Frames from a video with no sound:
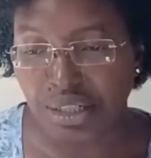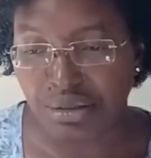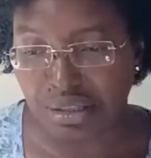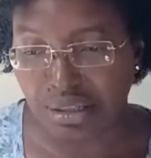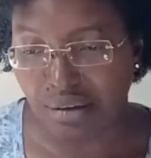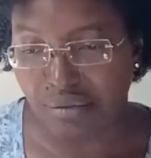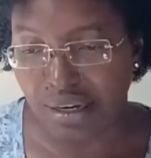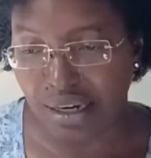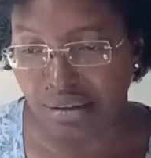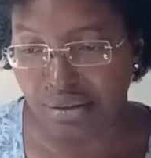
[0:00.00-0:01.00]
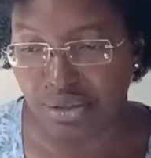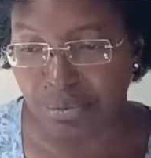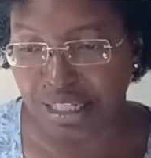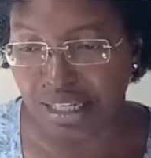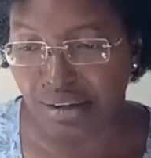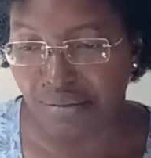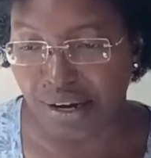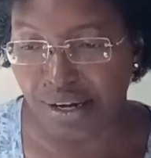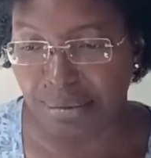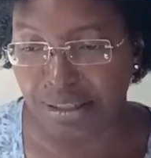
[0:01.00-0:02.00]
yourself in English-speaking
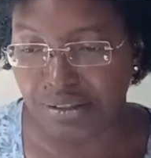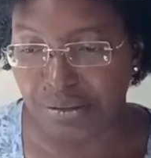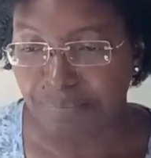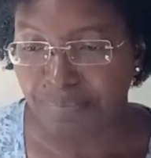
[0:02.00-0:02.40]
environments,